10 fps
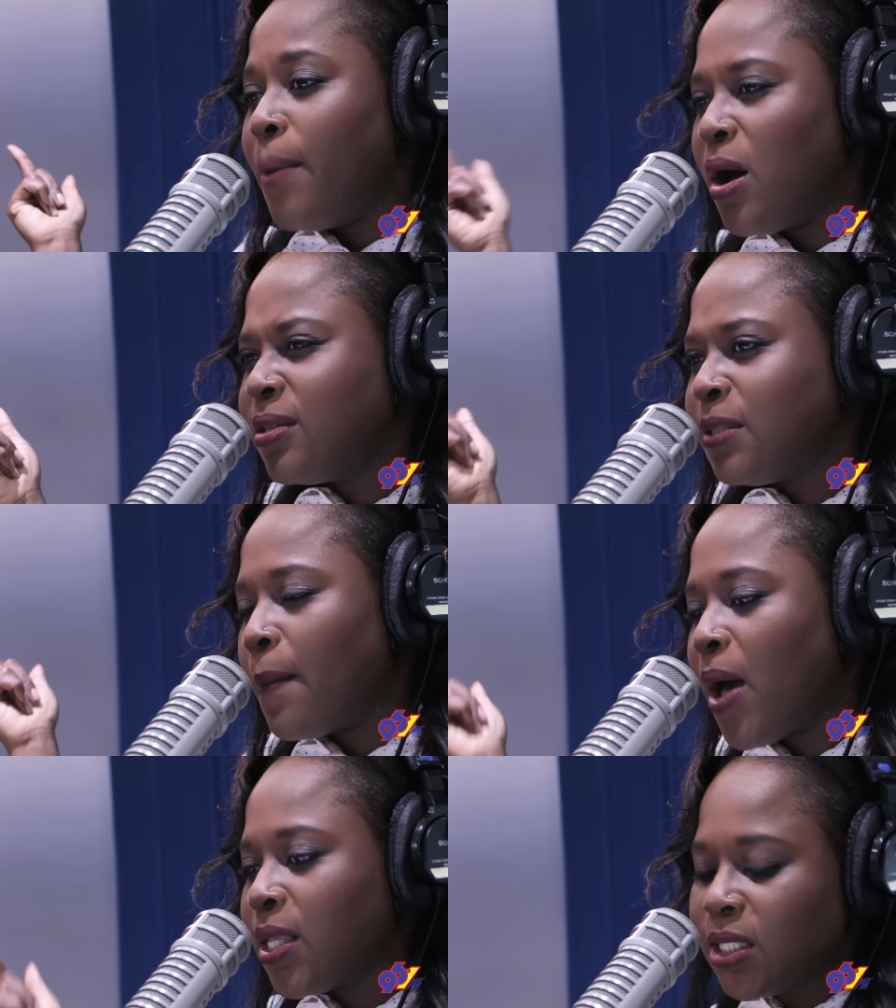Bounce
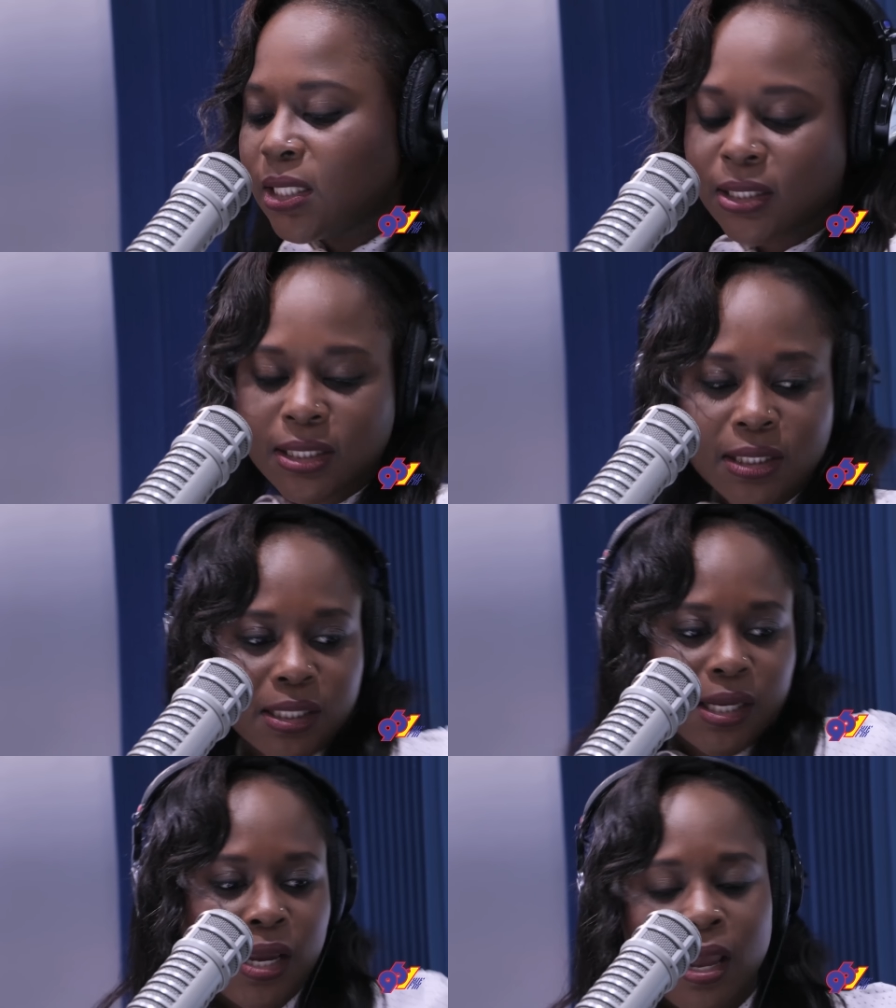my butt.
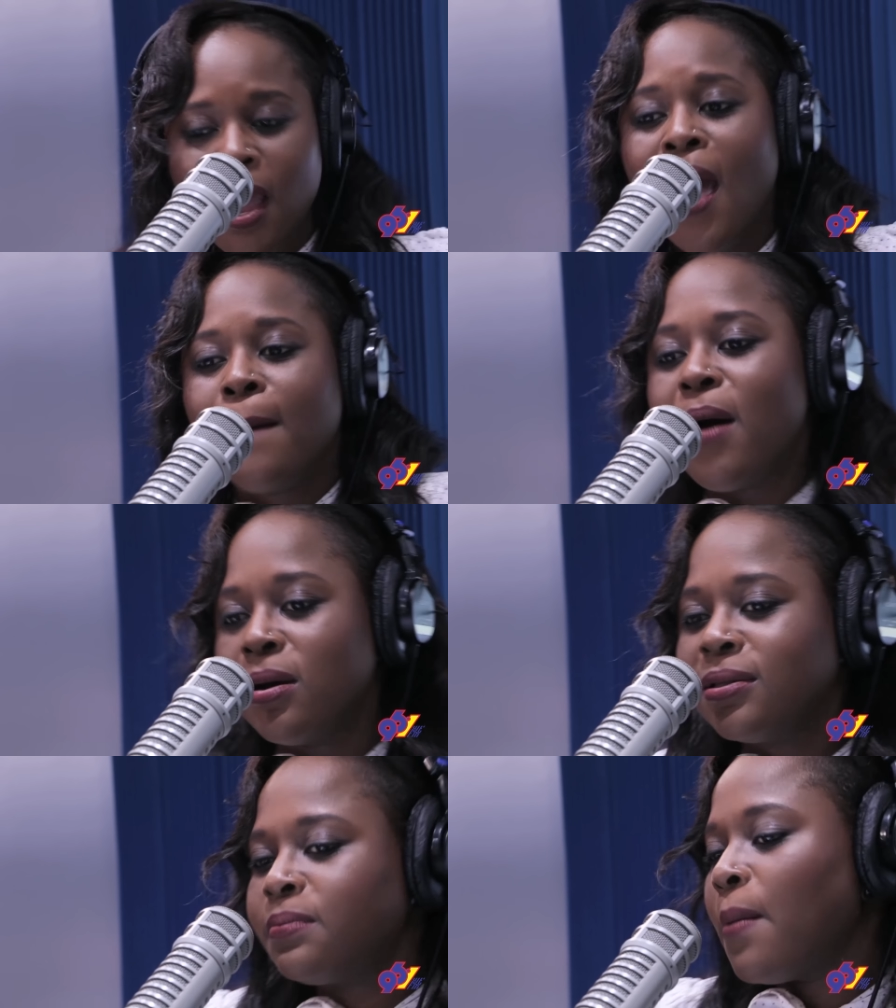
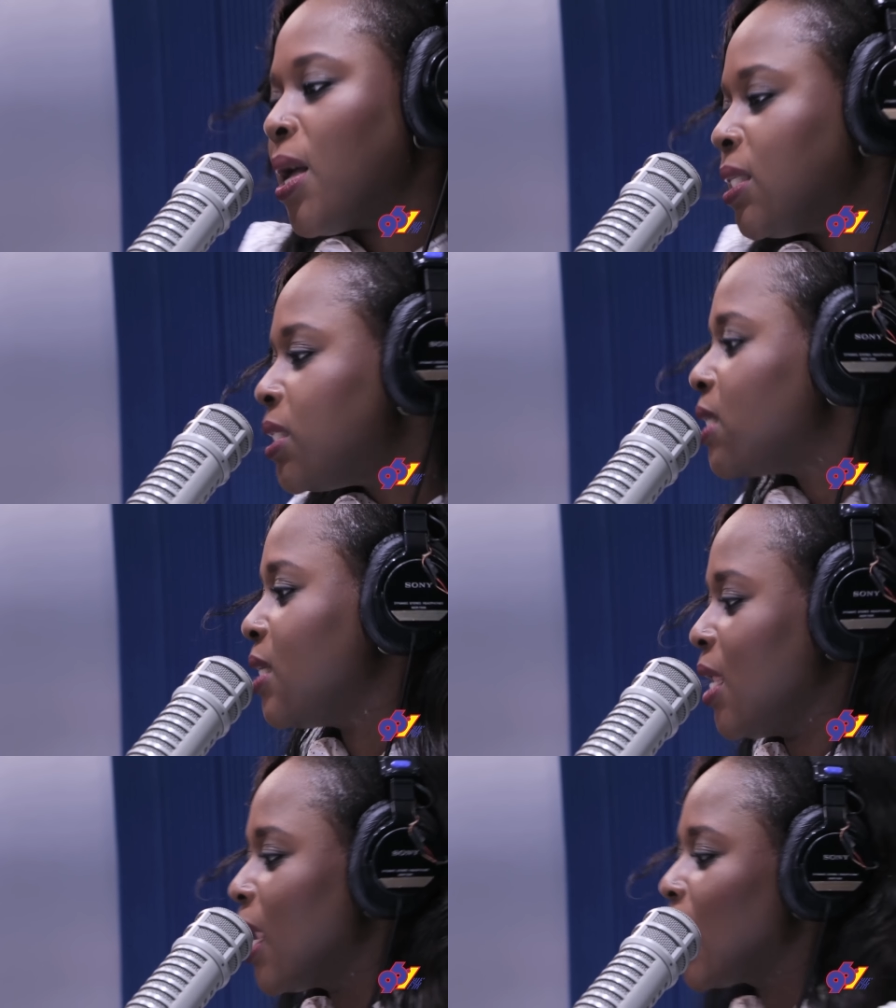Bounce my butt.
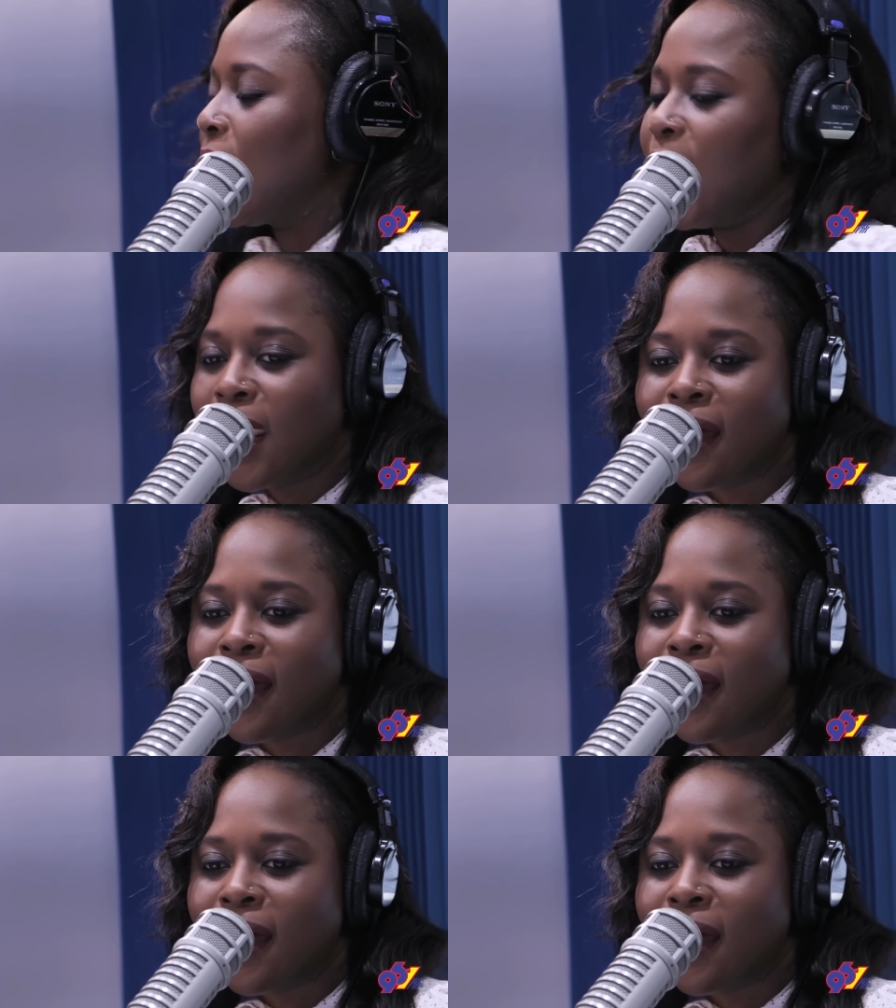Permission to